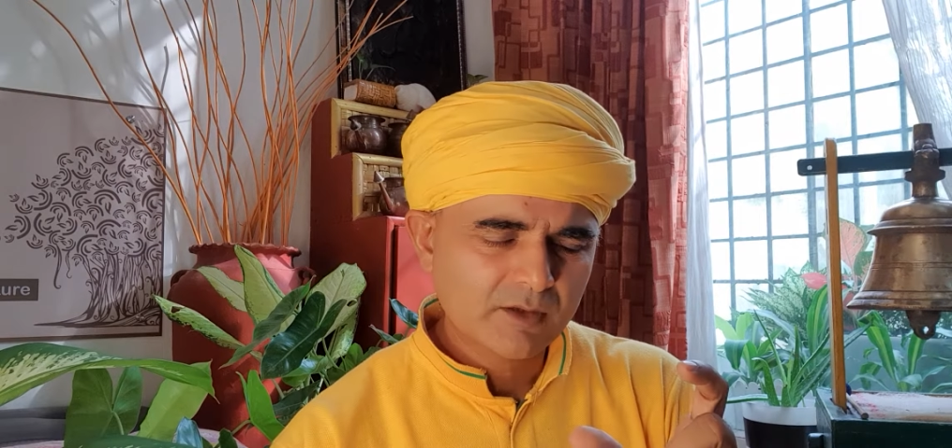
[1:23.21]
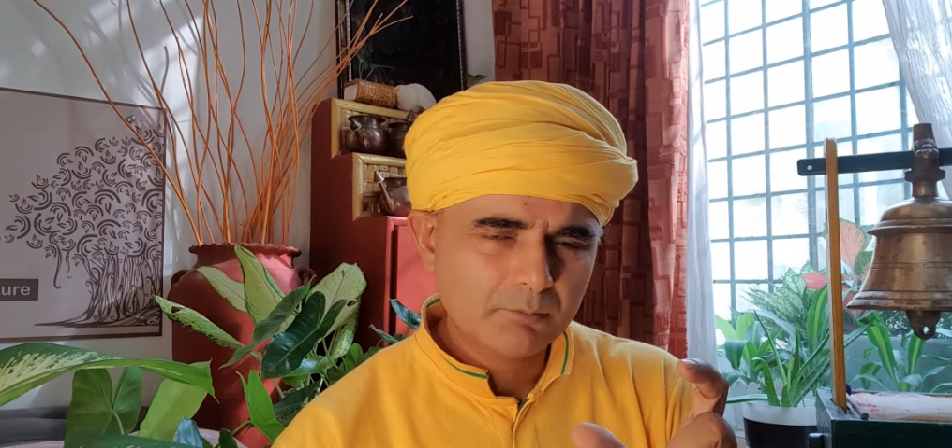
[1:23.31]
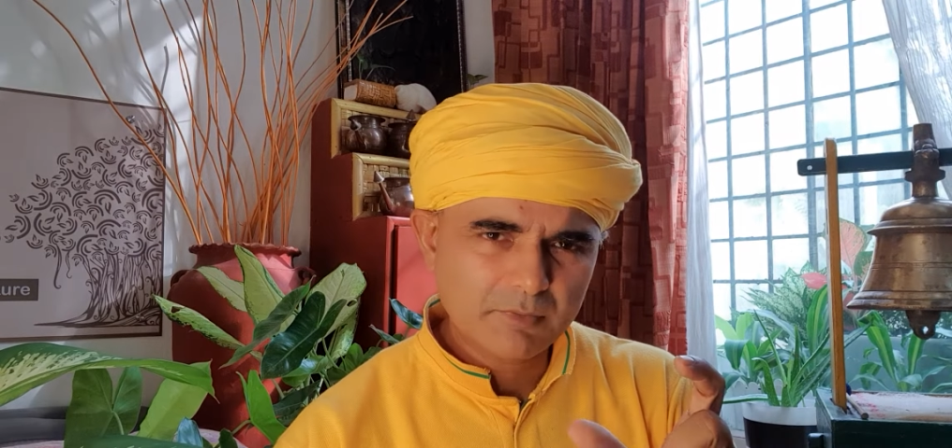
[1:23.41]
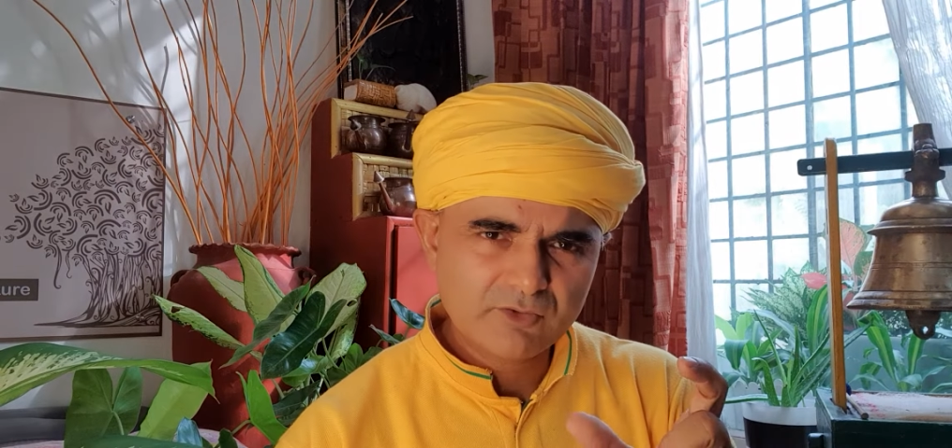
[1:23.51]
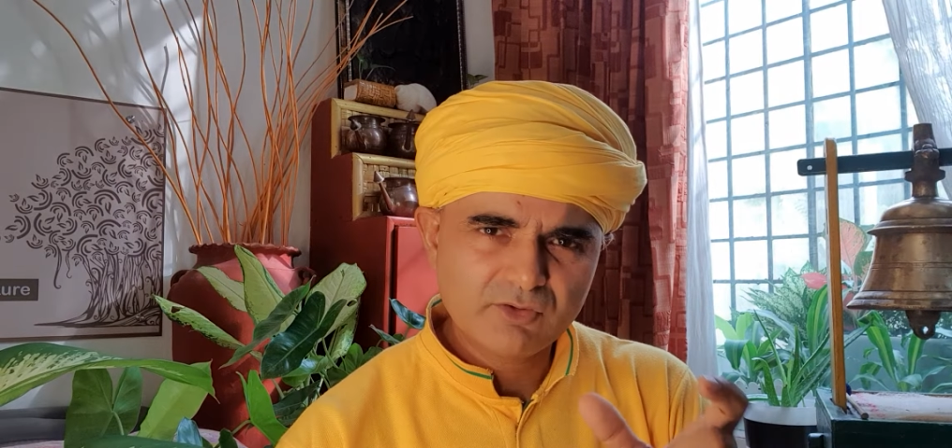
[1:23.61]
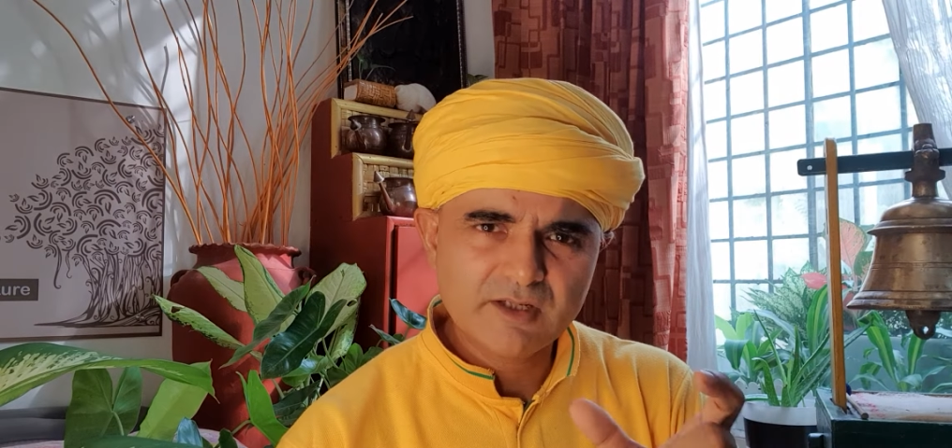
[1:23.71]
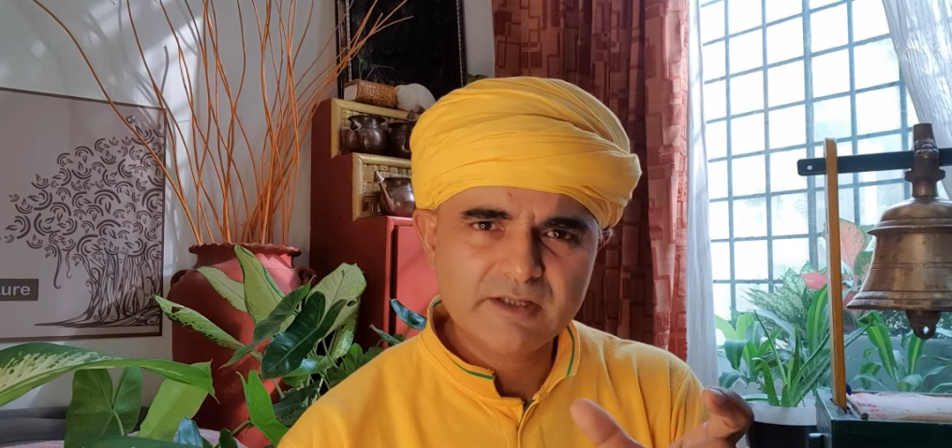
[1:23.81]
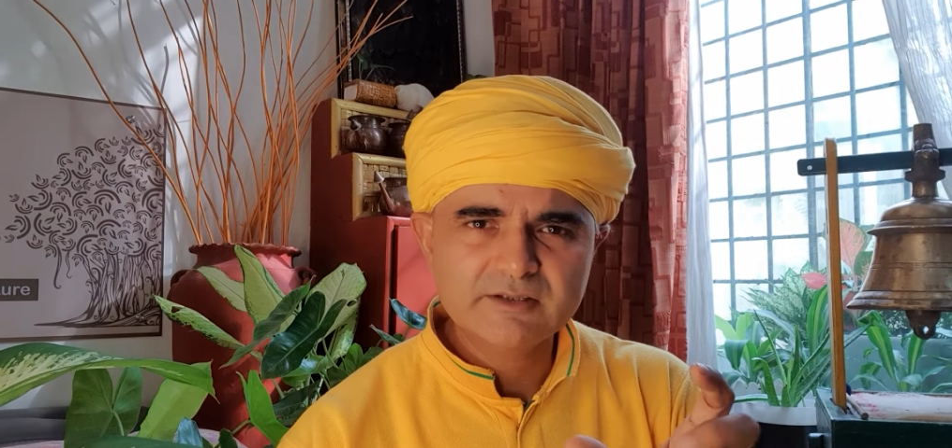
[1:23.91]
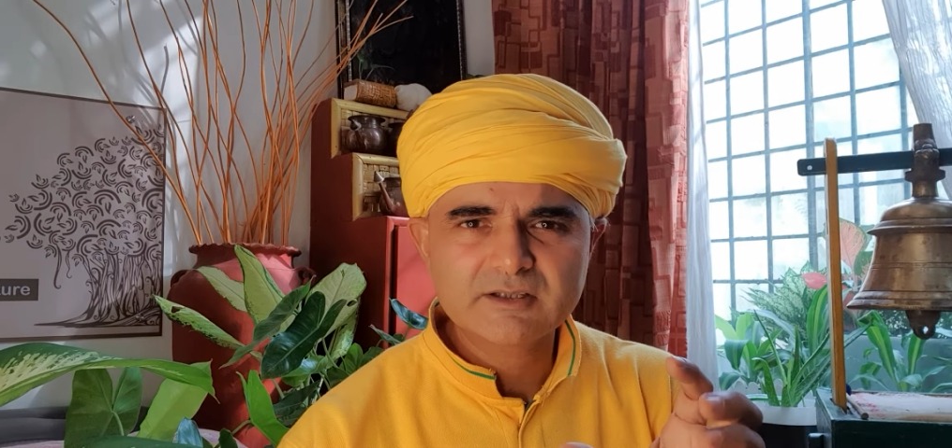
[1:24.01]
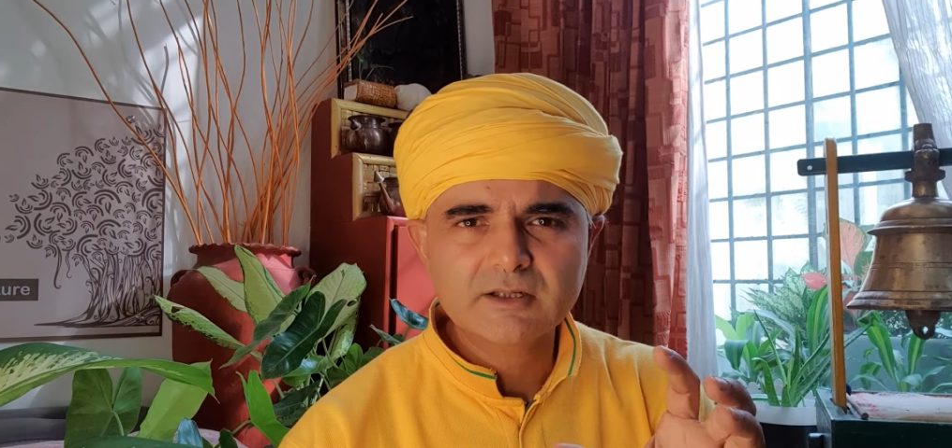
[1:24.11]
but really
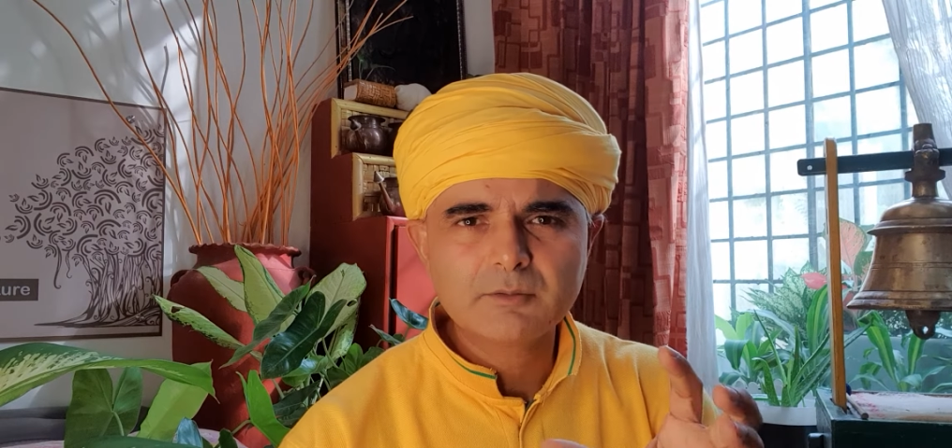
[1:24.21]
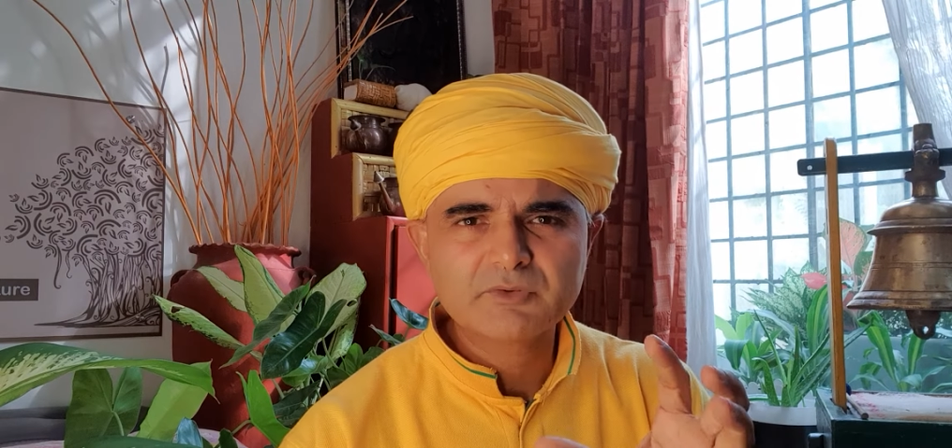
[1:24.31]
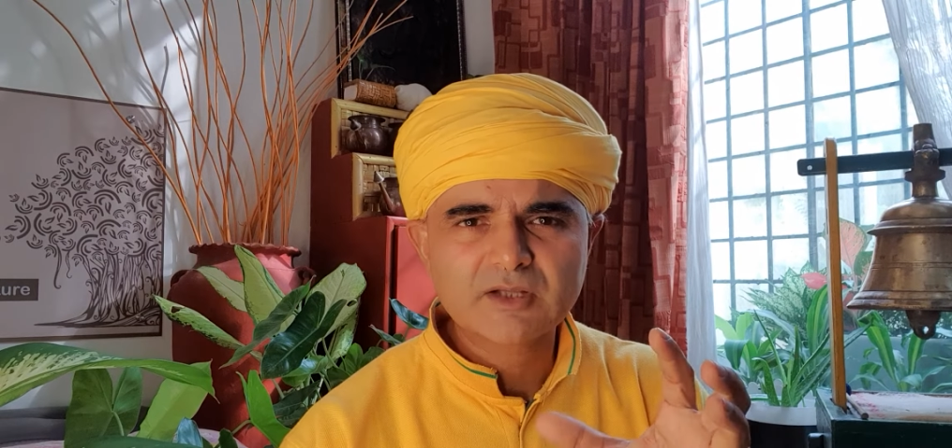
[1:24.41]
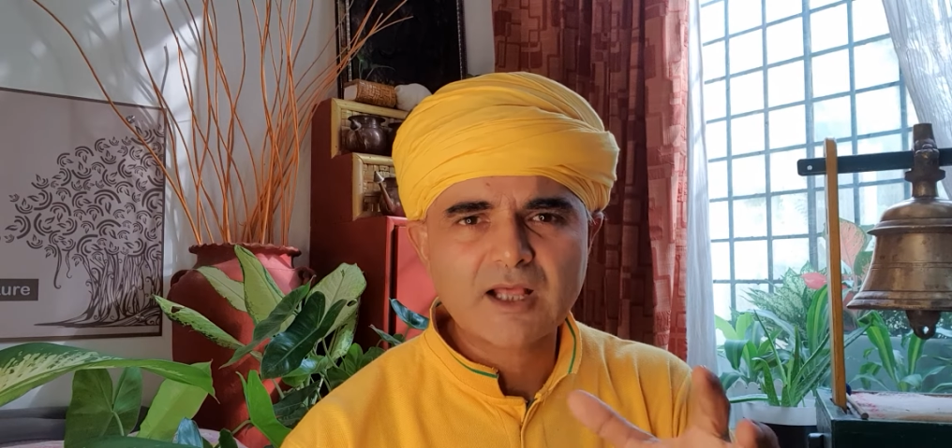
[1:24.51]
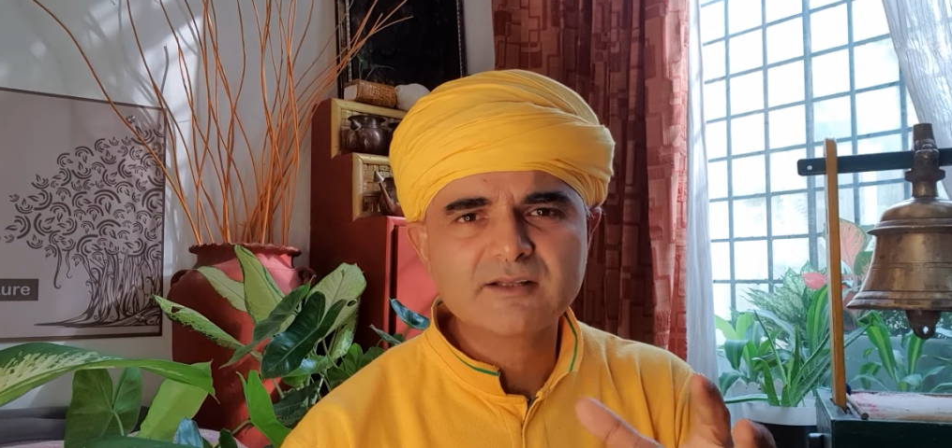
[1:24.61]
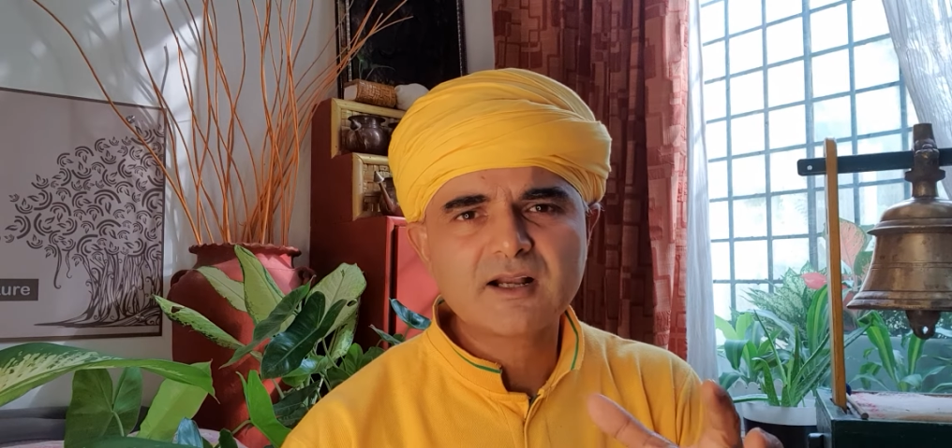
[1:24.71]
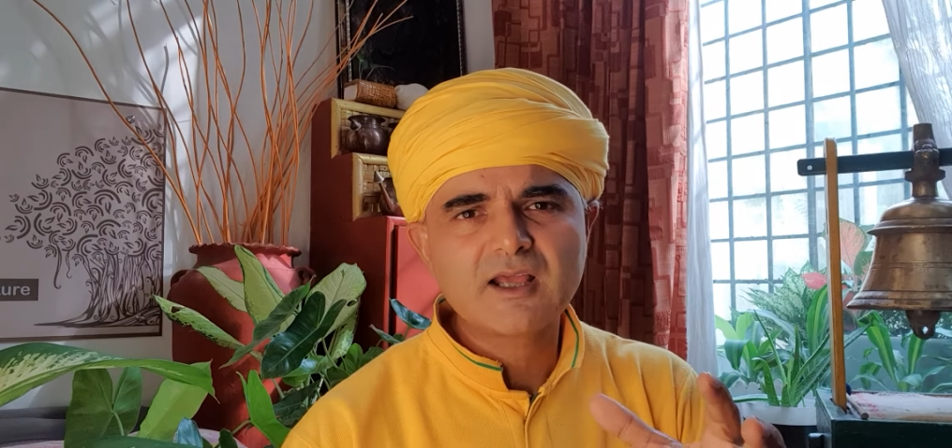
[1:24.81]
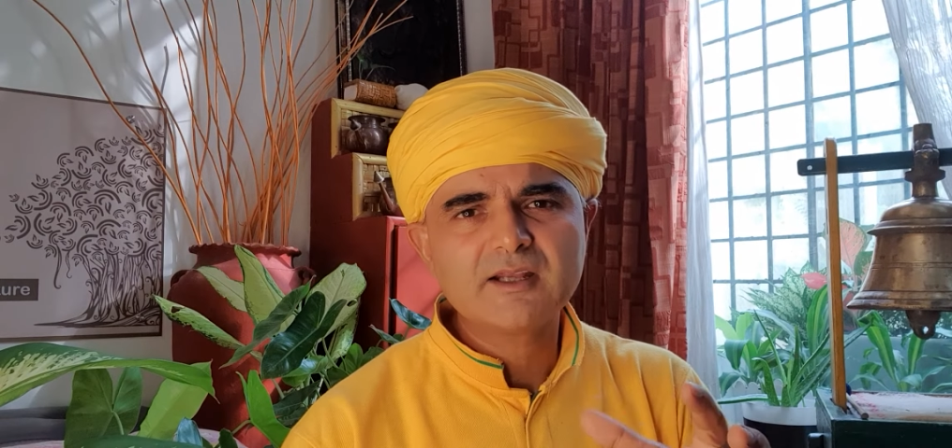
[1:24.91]
the term sadhana